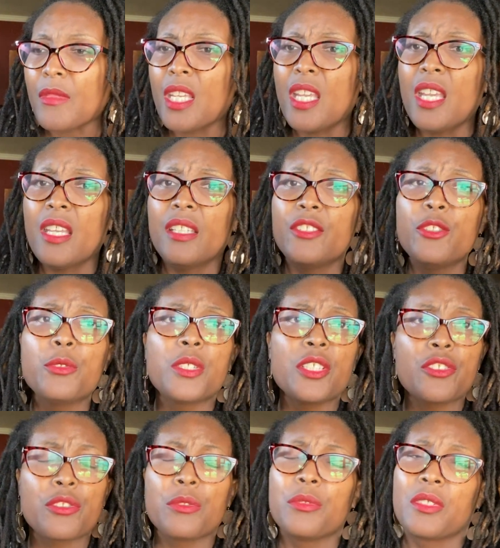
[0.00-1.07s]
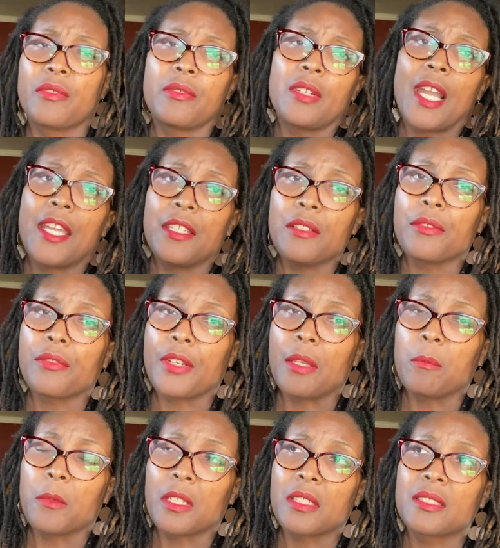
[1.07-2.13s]
And you can choose a variety of
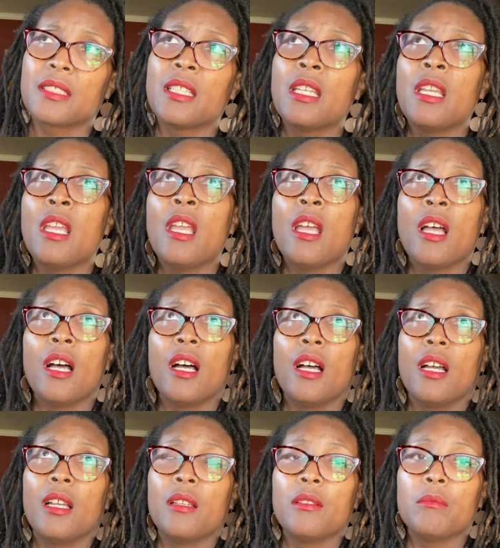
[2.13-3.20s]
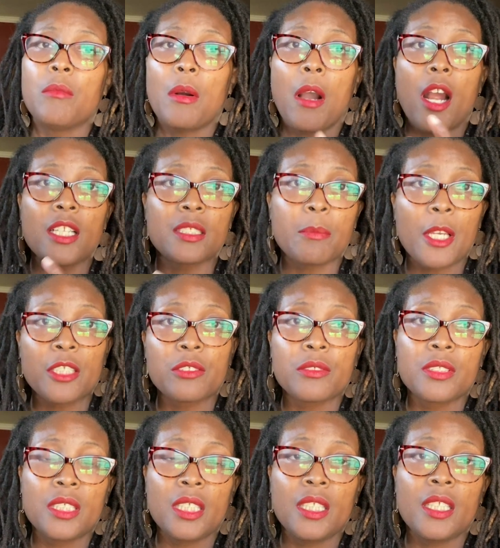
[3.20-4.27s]
frameworks. Our
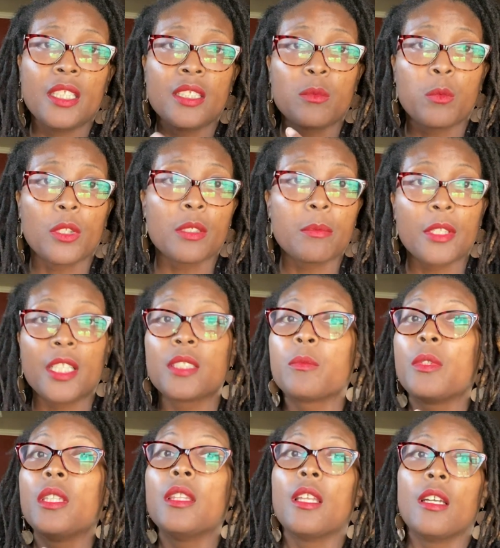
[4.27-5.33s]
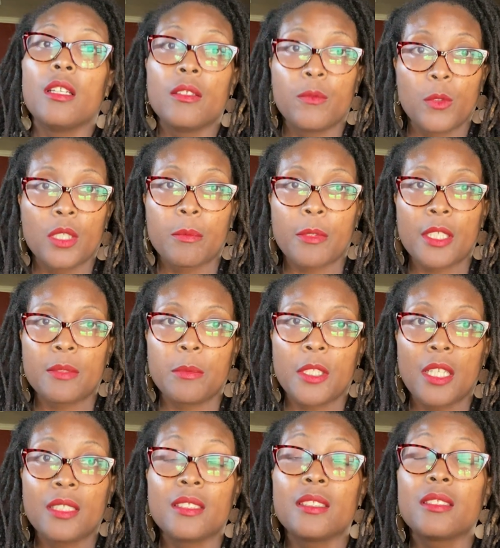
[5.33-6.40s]
specialty is WordPress. We love WordPress
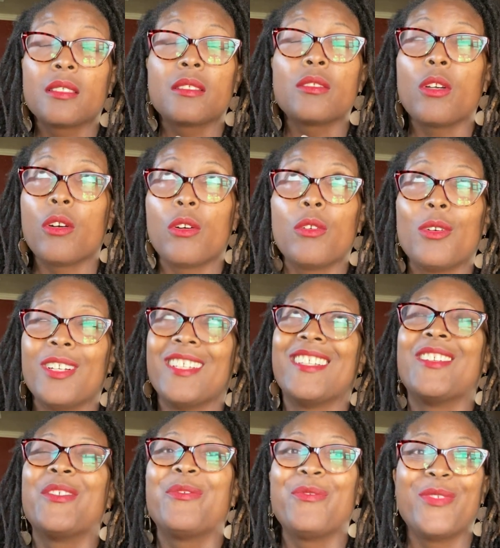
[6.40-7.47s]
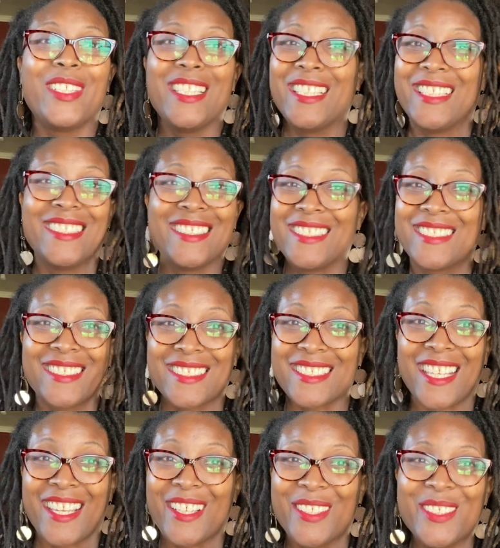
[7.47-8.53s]
because it's so easy to
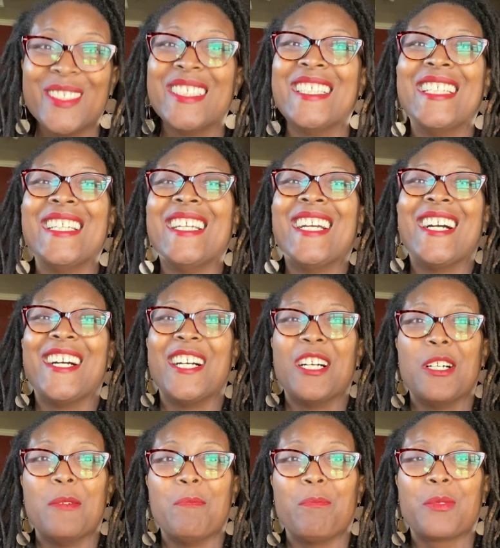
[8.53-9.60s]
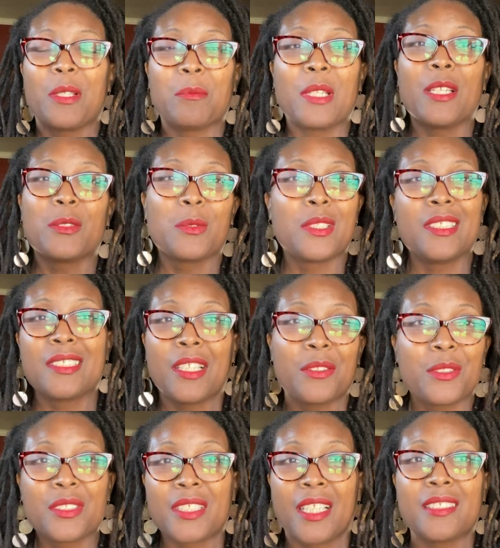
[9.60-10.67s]
scale. Sometimes with these
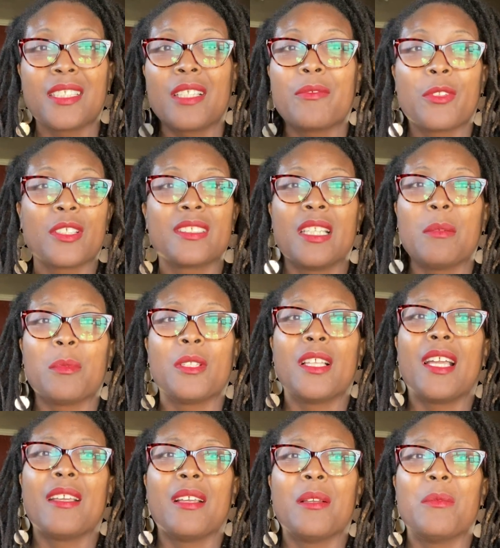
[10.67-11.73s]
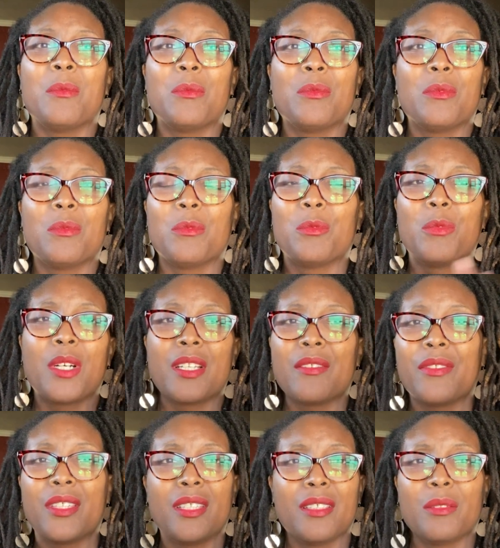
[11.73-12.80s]
other sites, like for example, one of
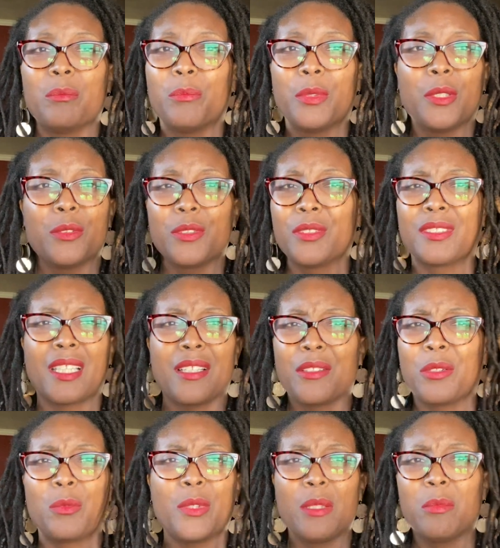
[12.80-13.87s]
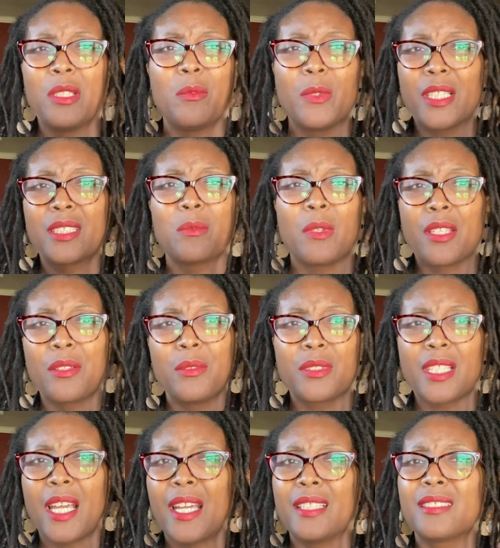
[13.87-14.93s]
the builders, I don't know, Weebly Wix, one of those
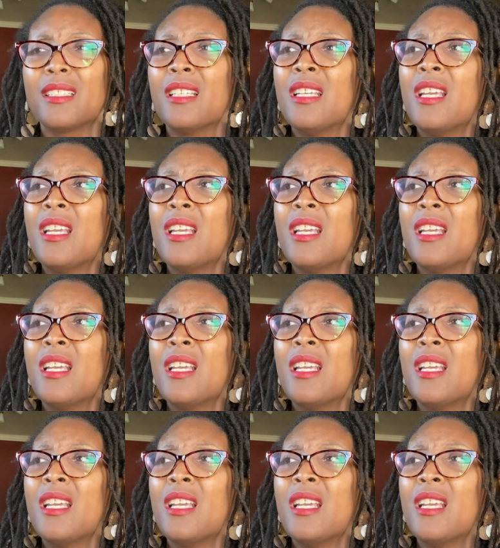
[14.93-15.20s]
guys,